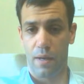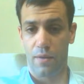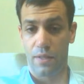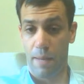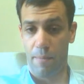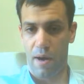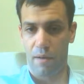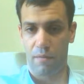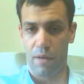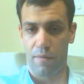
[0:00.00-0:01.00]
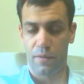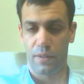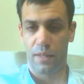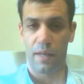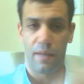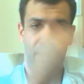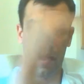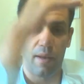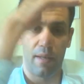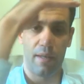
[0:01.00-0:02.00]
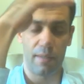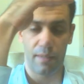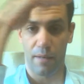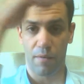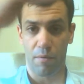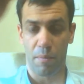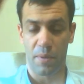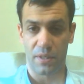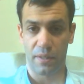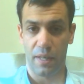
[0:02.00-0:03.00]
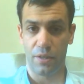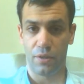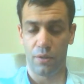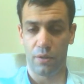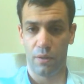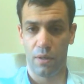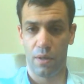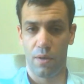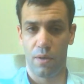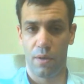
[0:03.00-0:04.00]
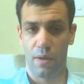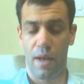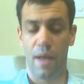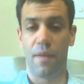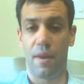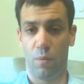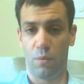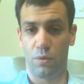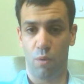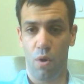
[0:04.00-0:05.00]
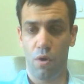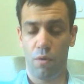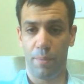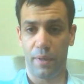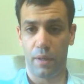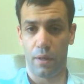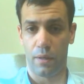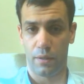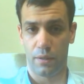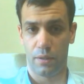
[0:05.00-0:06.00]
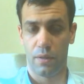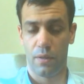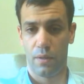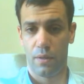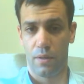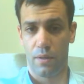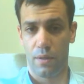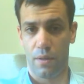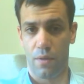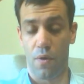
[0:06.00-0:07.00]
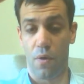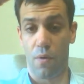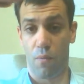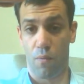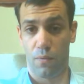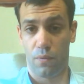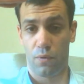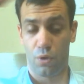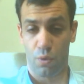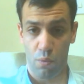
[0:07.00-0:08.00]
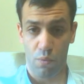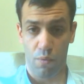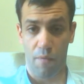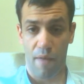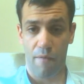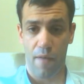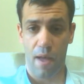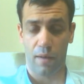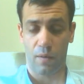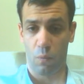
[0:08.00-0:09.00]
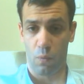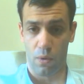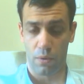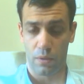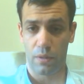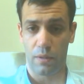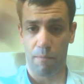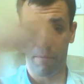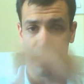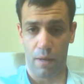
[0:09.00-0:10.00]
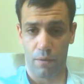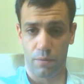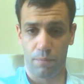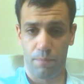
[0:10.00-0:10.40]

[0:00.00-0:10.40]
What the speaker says: same paragraph, stating that he stated the representation and that it was wrong because the truth of that fact was something else.